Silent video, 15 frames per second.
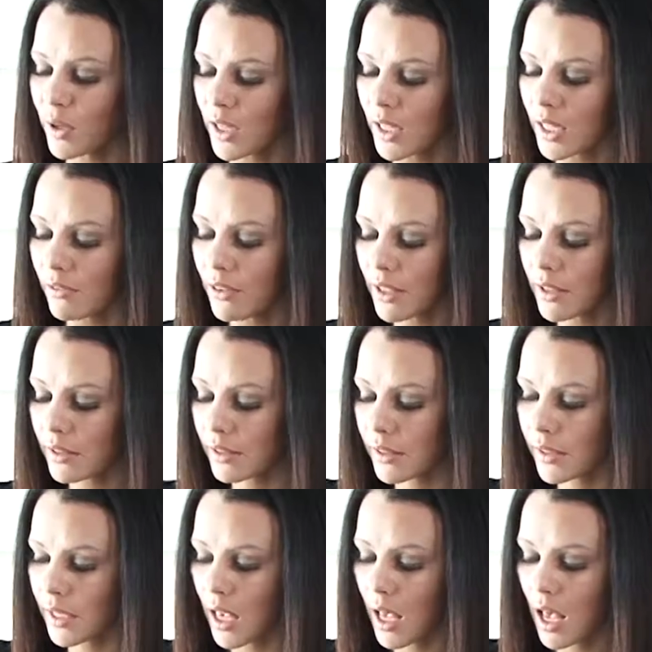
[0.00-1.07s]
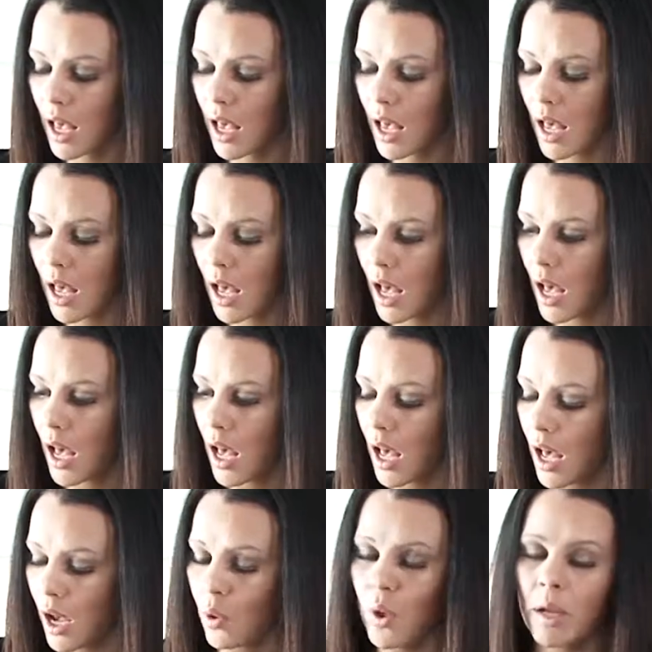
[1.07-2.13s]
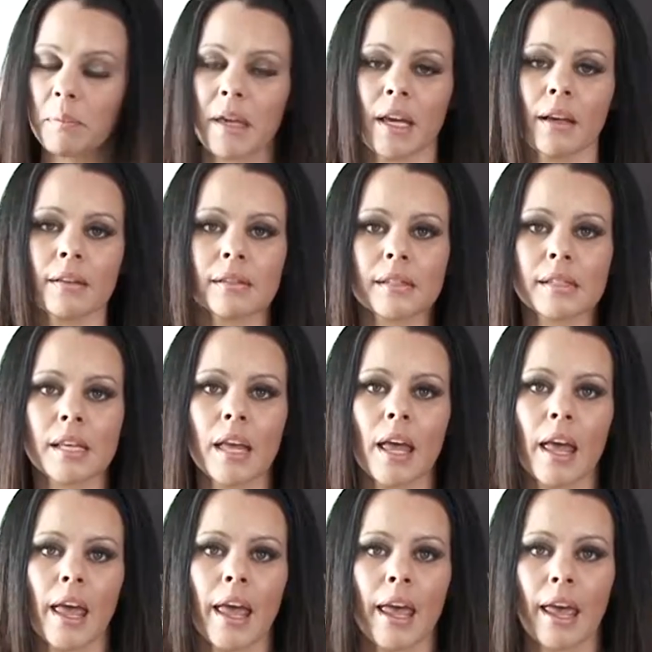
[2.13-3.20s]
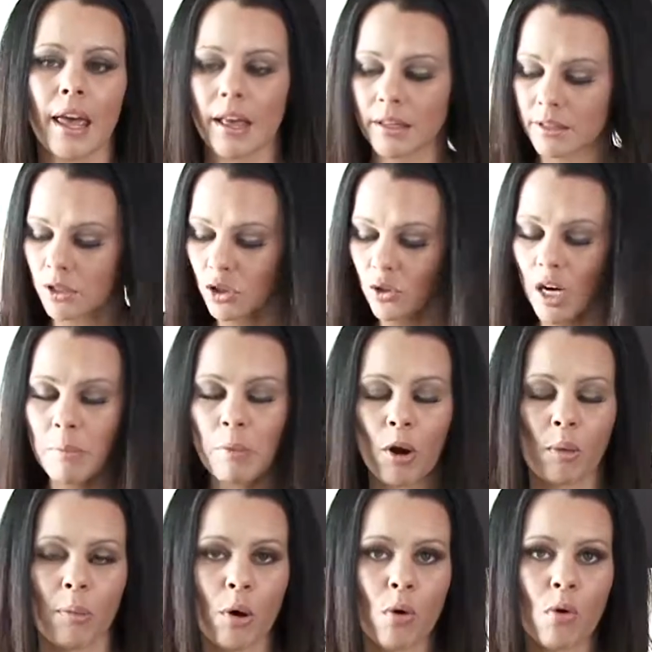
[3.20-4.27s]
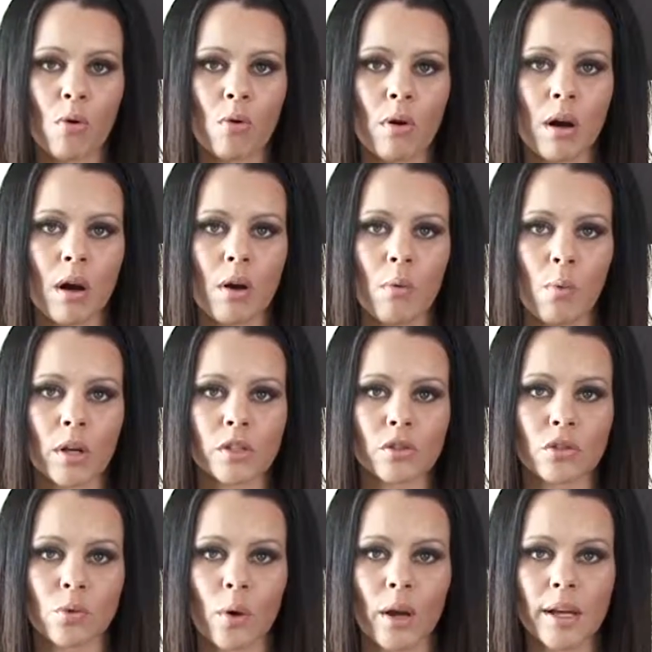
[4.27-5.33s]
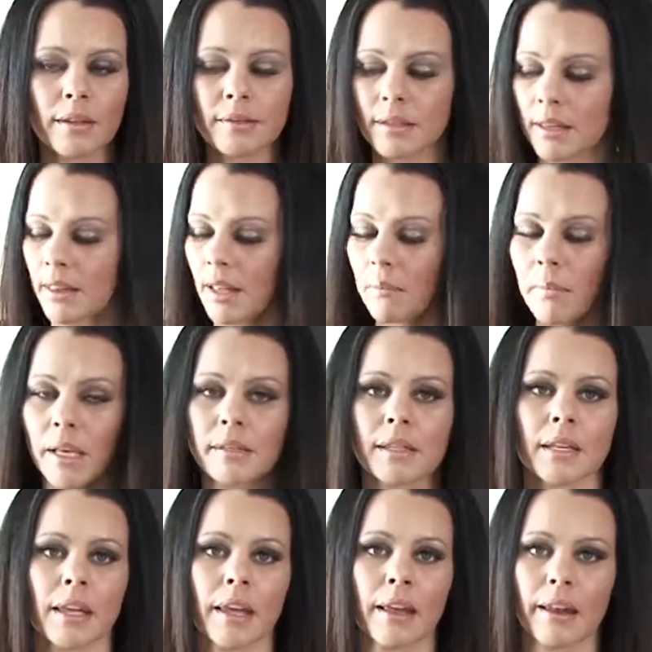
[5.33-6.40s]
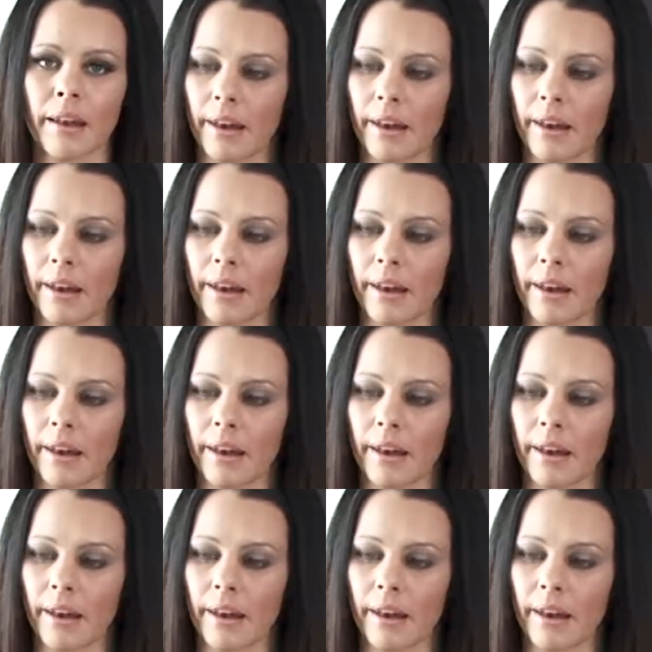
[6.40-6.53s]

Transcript: gonna give this a quick mix and scrape our bowl once or twice and then mix it again.